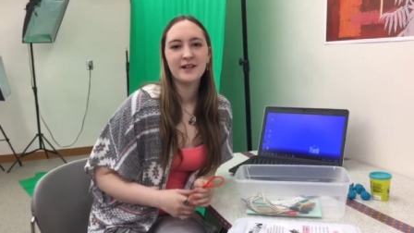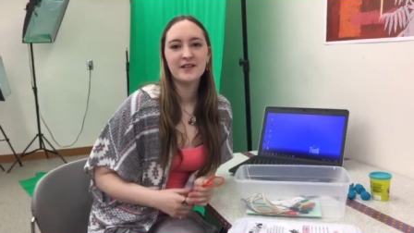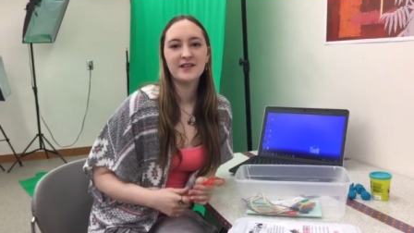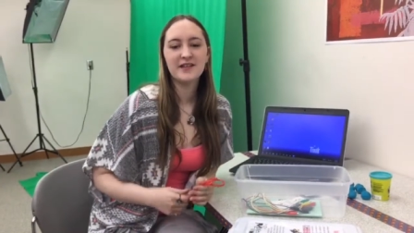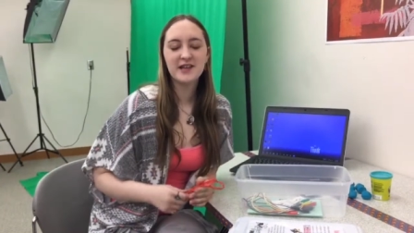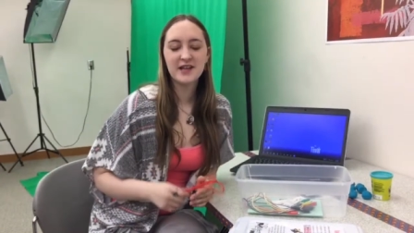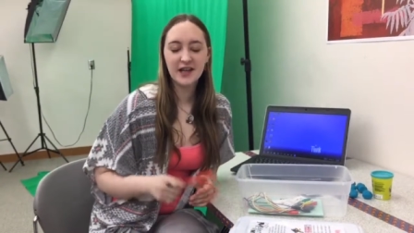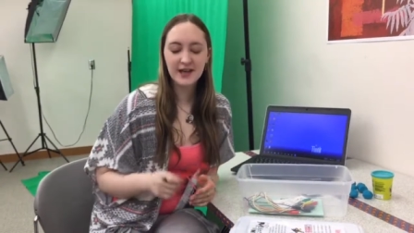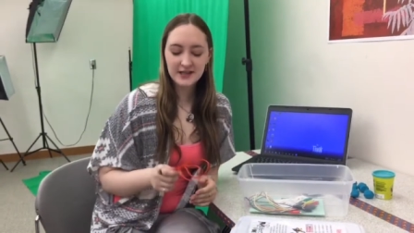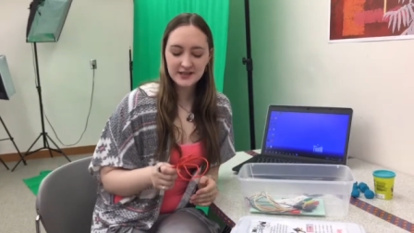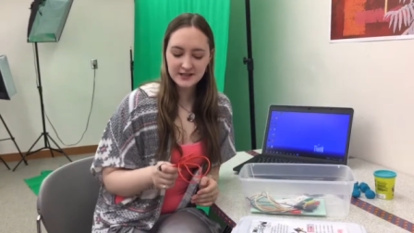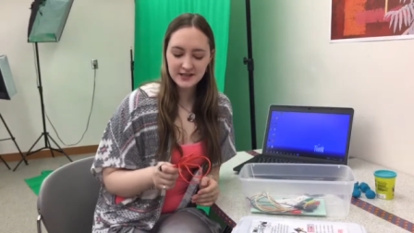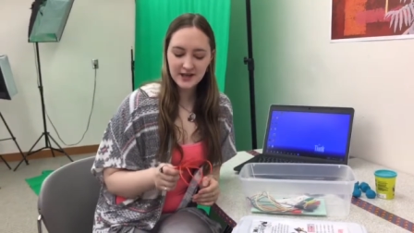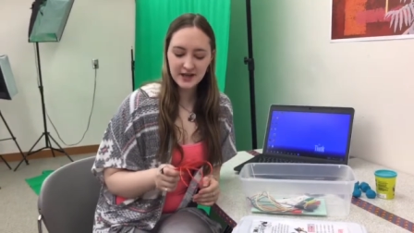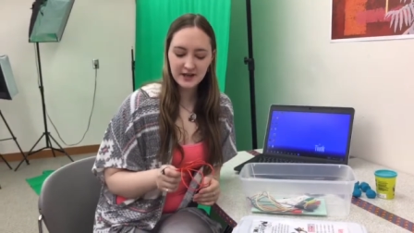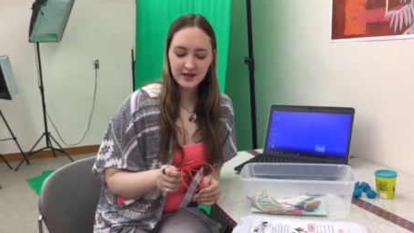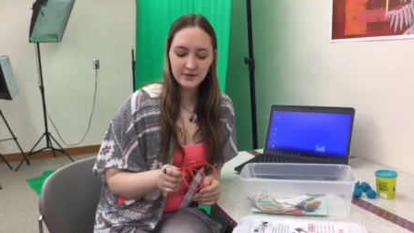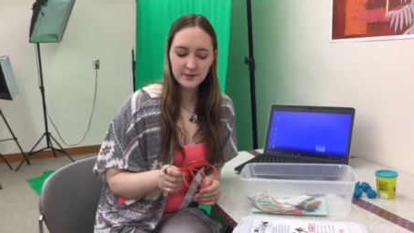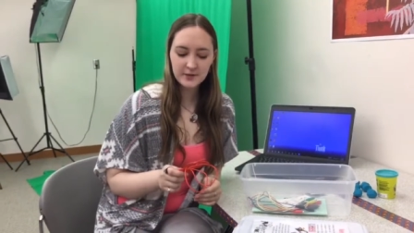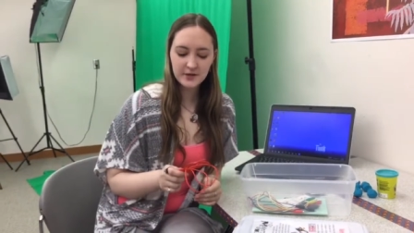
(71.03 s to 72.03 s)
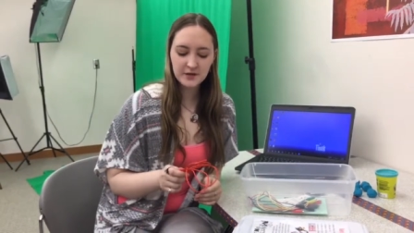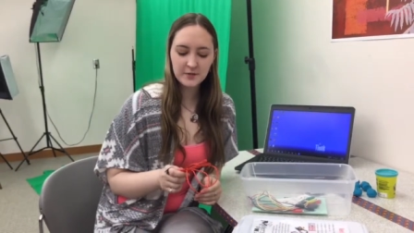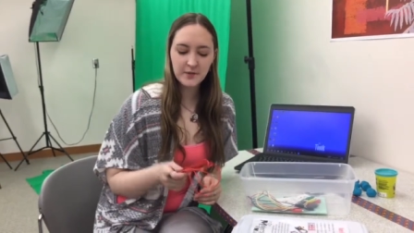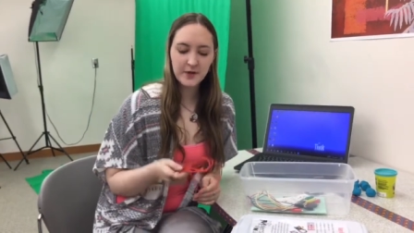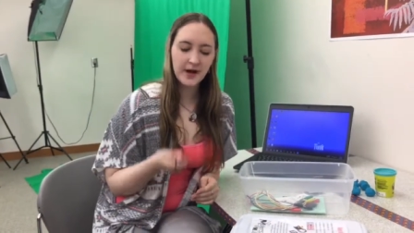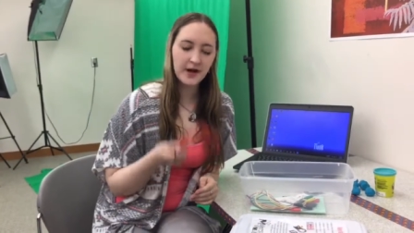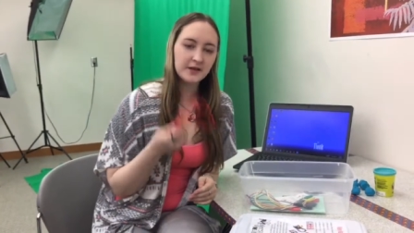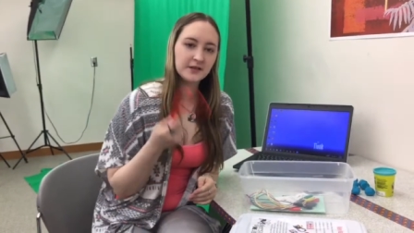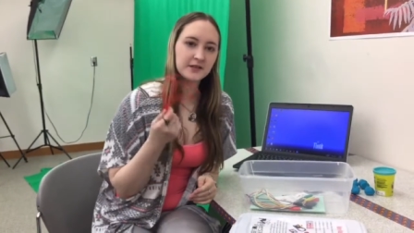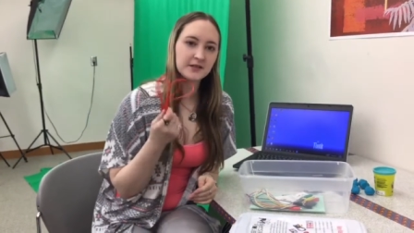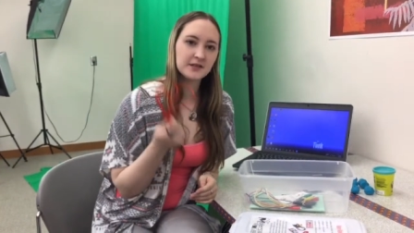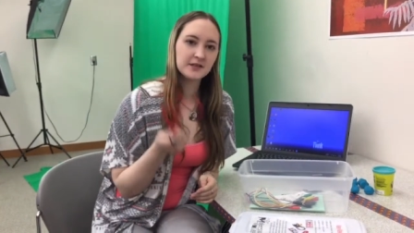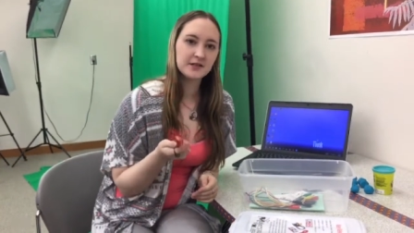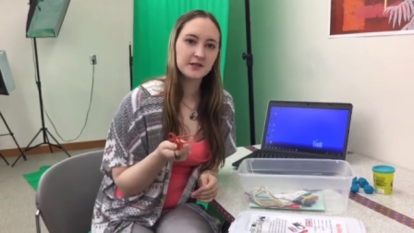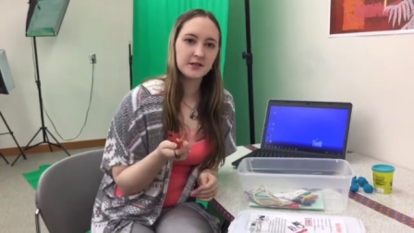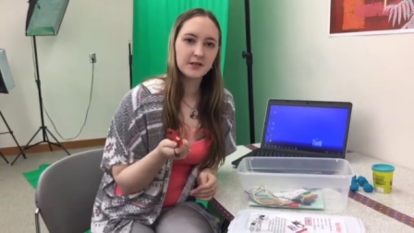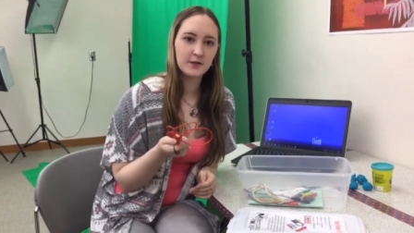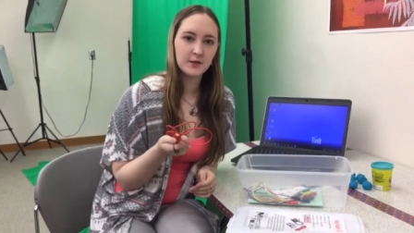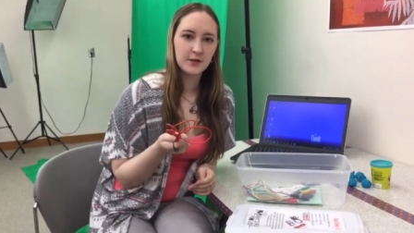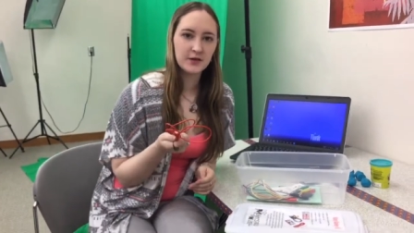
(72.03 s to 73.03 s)
The next item in the box is
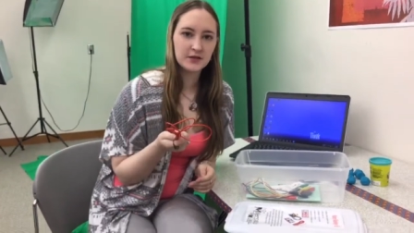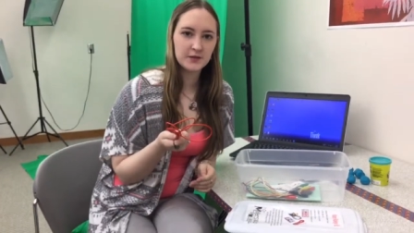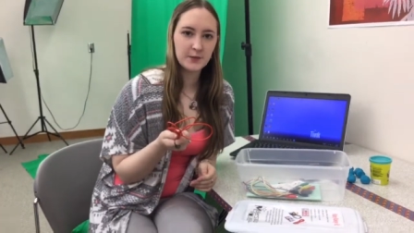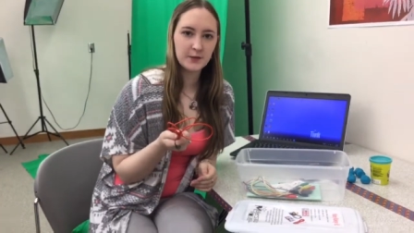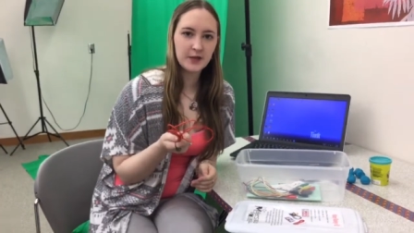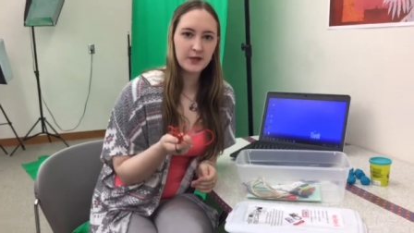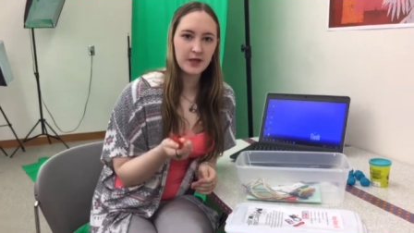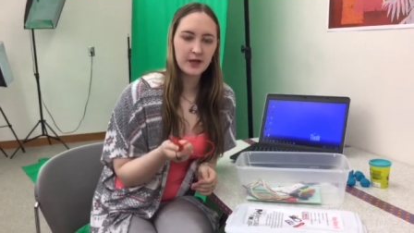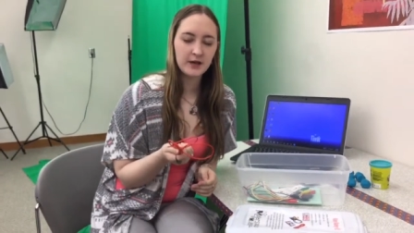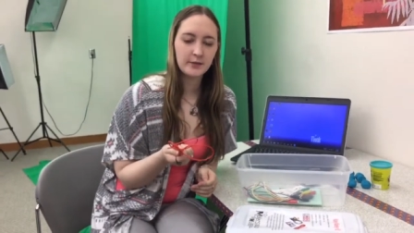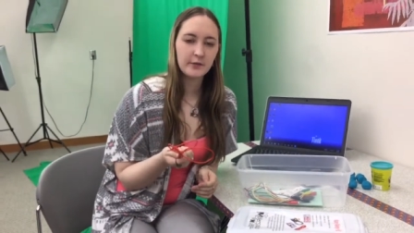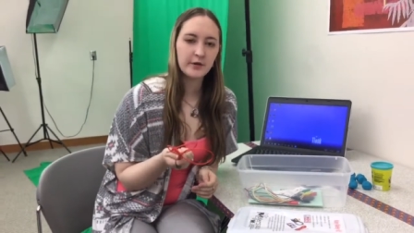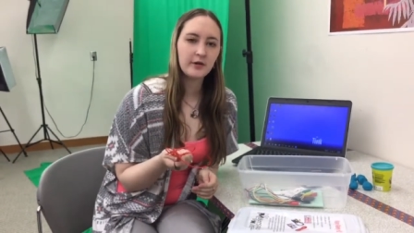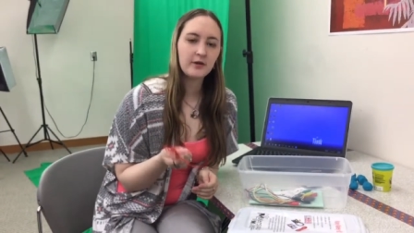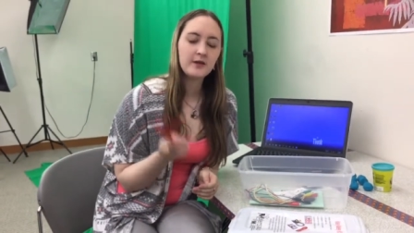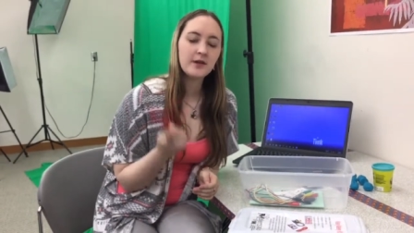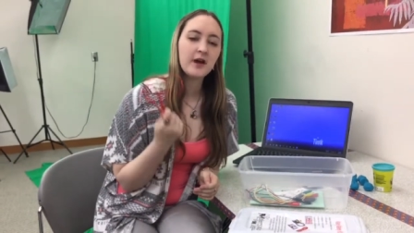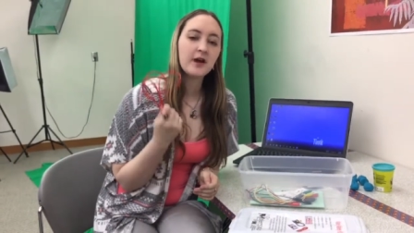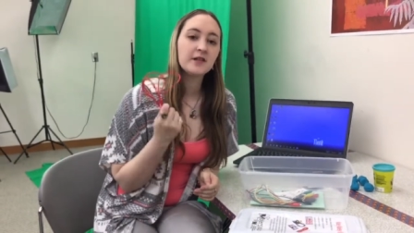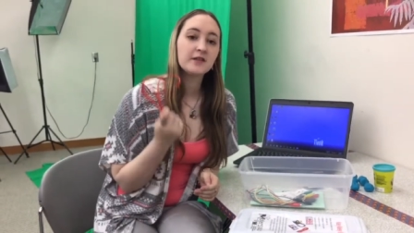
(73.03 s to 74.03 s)
the USB cable.